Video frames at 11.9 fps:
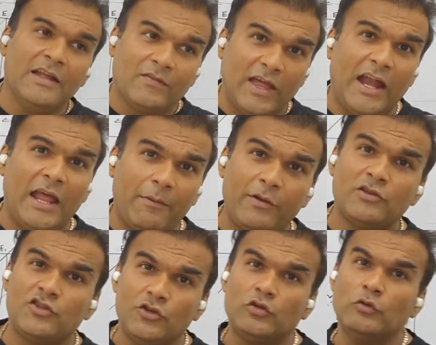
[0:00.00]
That happens
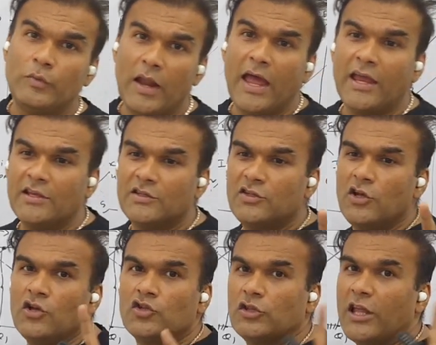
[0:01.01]
due to price.
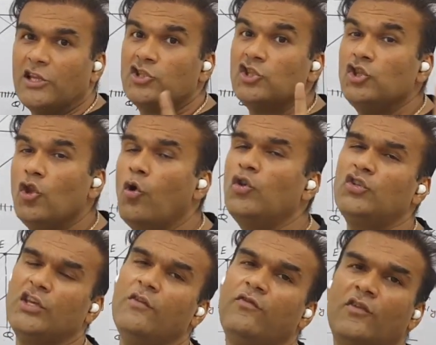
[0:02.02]
So there is no
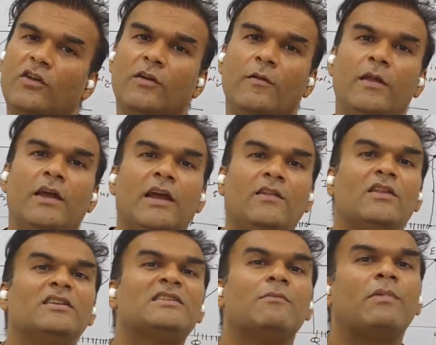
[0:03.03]
shift in
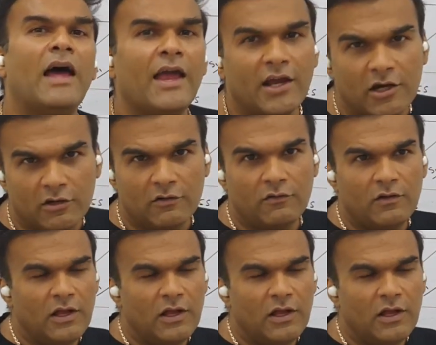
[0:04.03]
the supply curve.